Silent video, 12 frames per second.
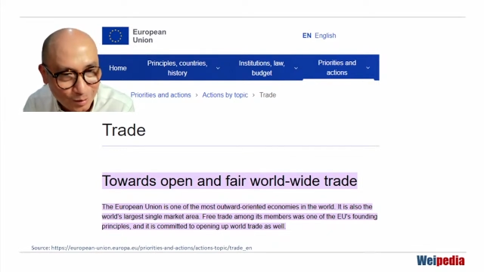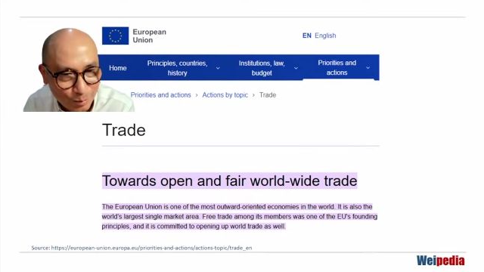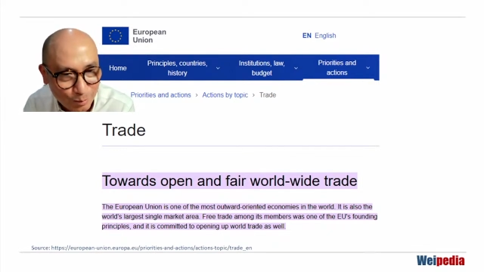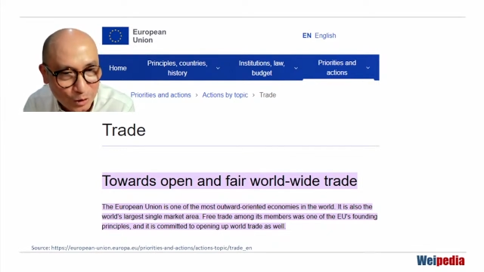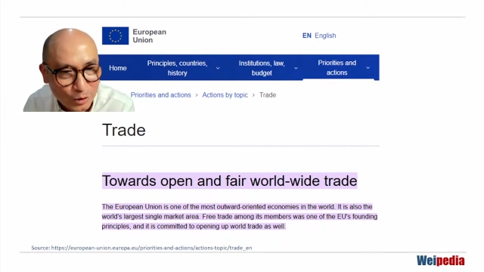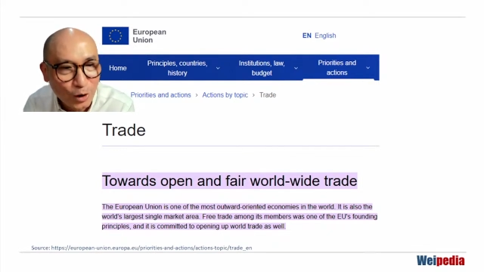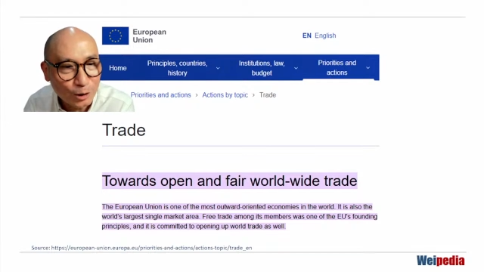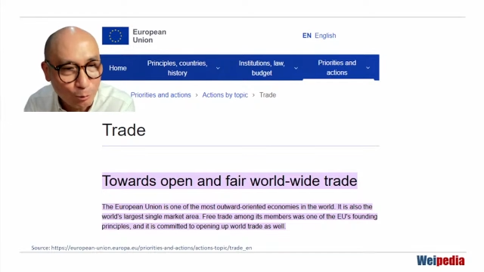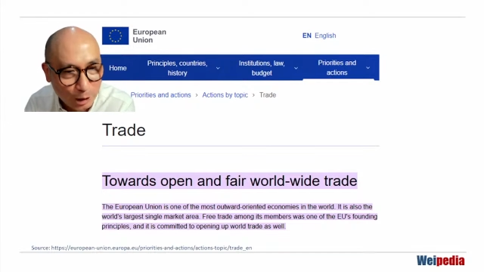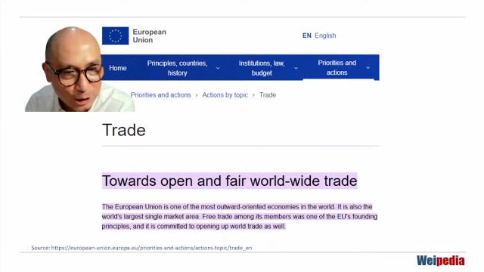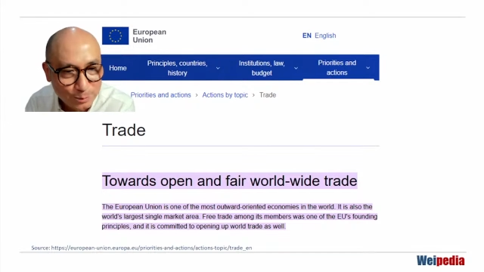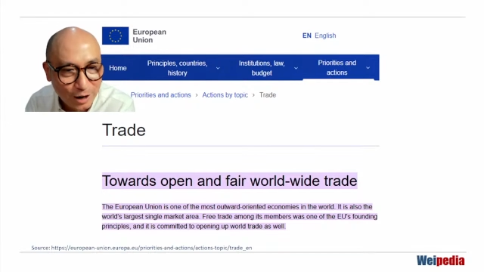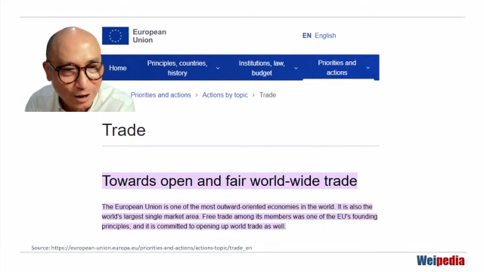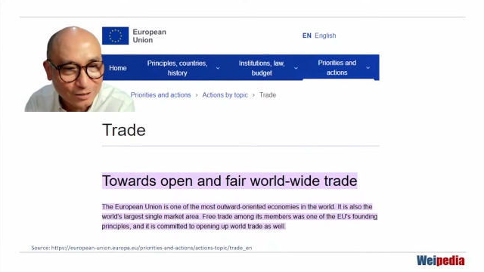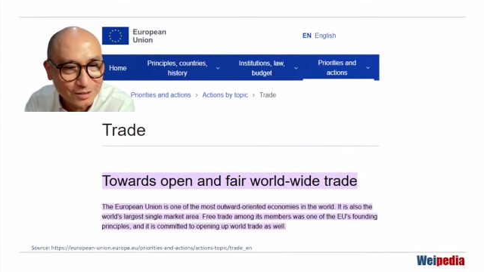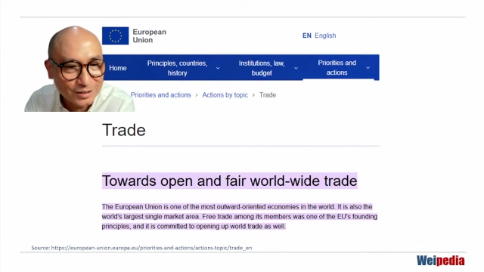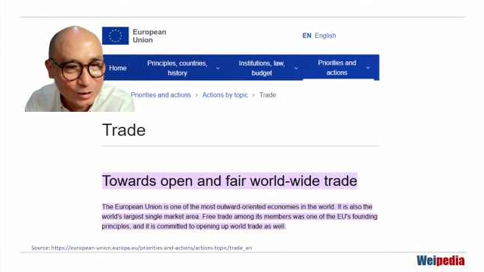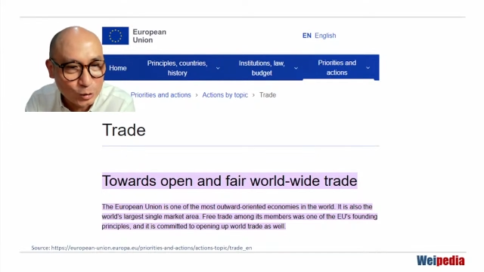beyond the range bound
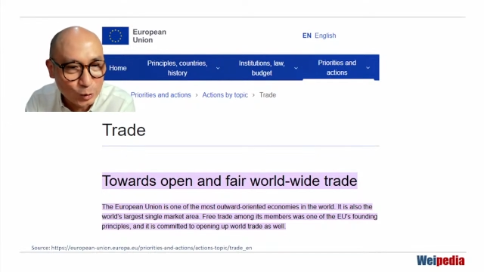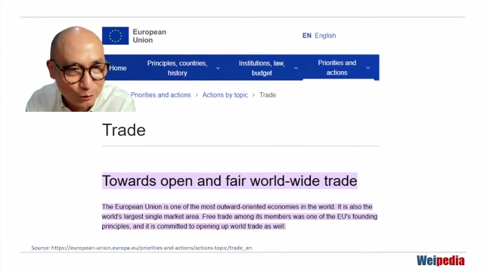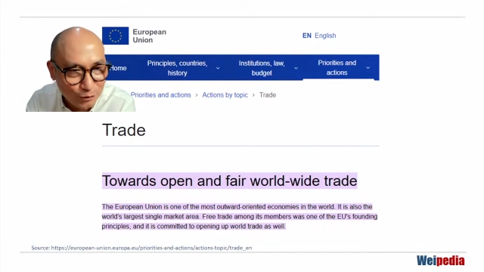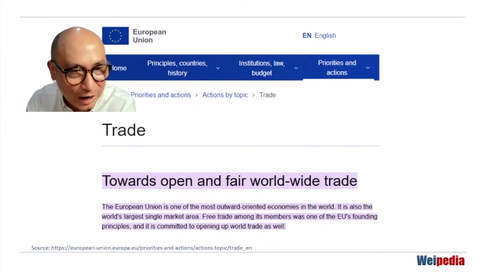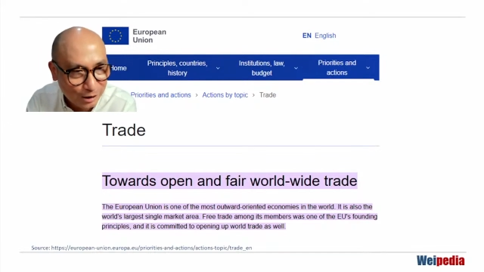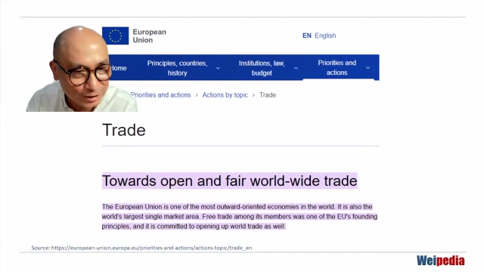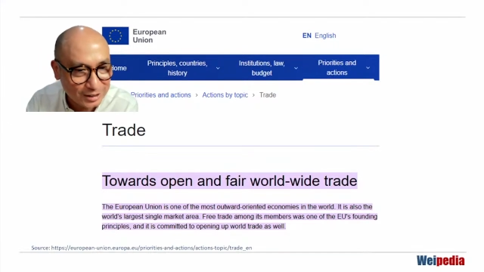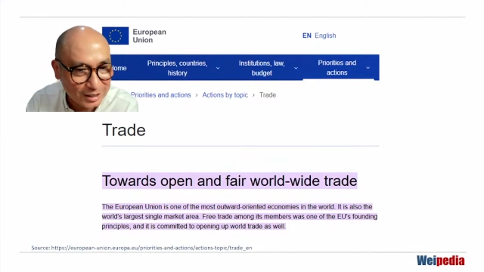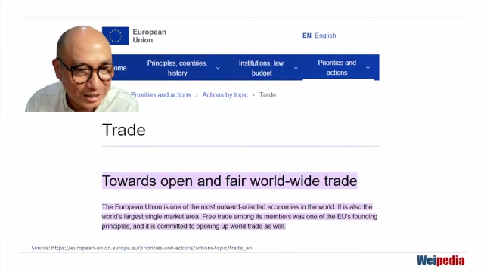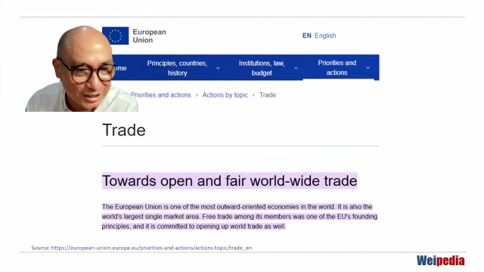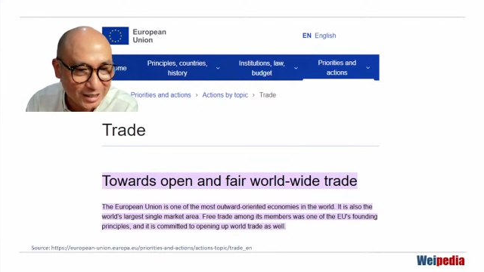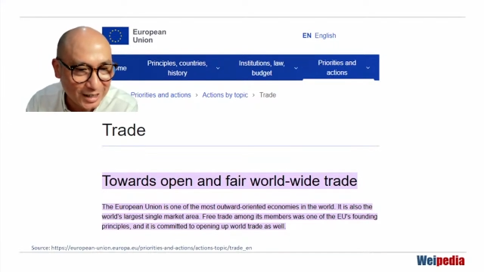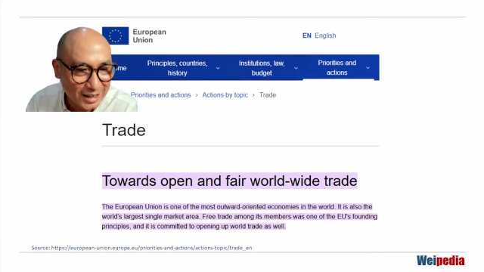to a value stage.